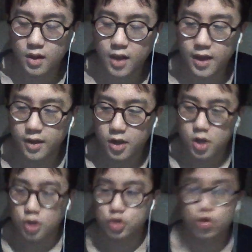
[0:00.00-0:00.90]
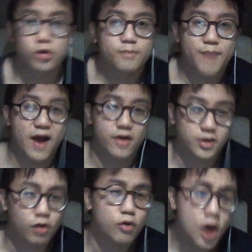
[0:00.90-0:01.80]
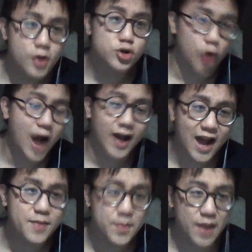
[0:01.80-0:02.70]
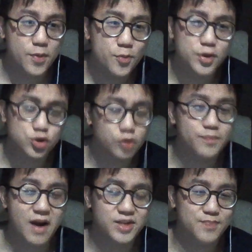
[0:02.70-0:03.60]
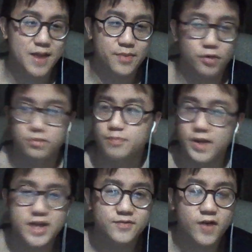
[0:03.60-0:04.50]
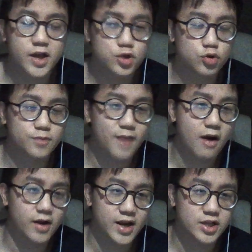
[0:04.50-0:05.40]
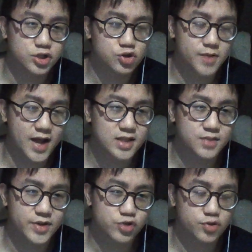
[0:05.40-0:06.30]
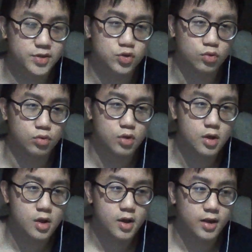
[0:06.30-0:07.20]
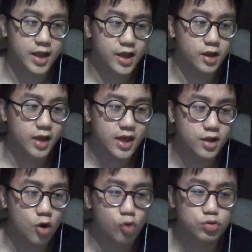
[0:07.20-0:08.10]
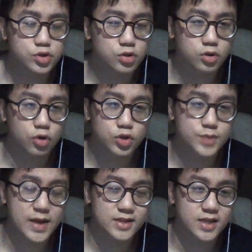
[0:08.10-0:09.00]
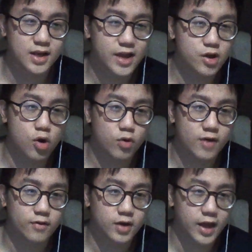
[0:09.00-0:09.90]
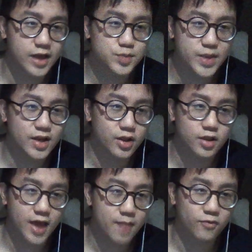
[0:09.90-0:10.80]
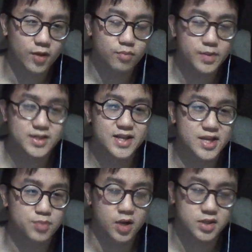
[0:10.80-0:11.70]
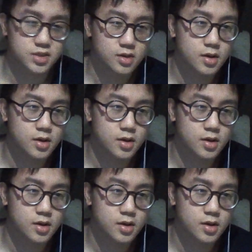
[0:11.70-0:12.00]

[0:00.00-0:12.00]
Like Jordan Barrett. Oh, jo- I, I, can be blackpilled because Jordan Barrett's blackpilled, but he's fucking Jordan Barrett and he's extremely handsome and extremely tall. Like he, he knows the, the looks maxing lingo or whatever. Like he's been in the game for like probably ten years plus.